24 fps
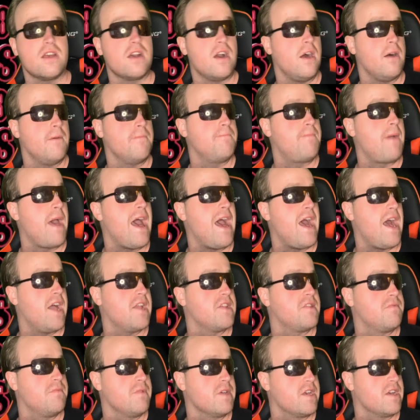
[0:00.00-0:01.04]
um,
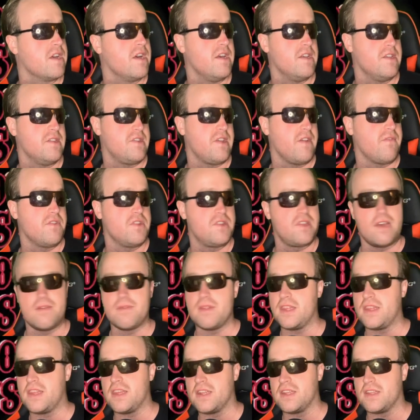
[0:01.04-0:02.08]
pads because every time
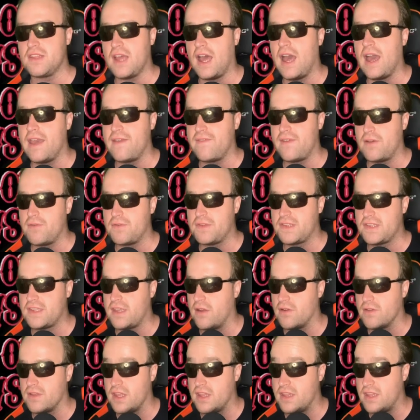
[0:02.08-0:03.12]
they did a dive, I was
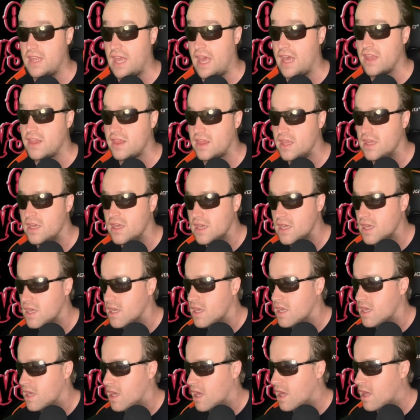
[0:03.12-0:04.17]
scared right. to death.
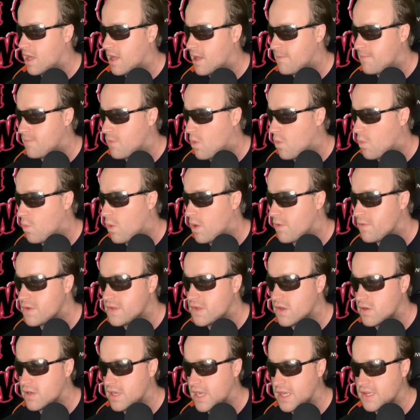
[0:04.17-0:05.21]
Um, what was
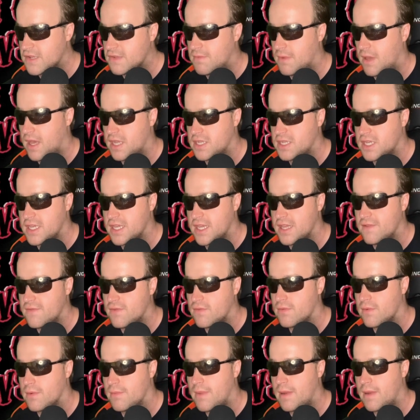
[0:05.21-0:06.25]
our next match? I can't even
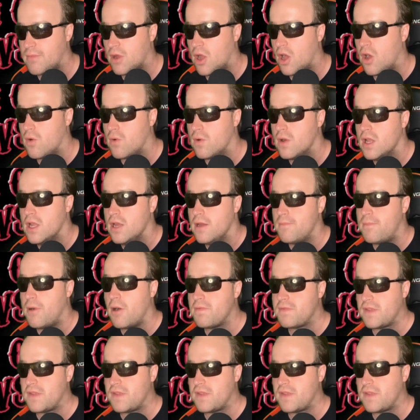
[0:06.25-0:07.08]
remember. Oh, Pope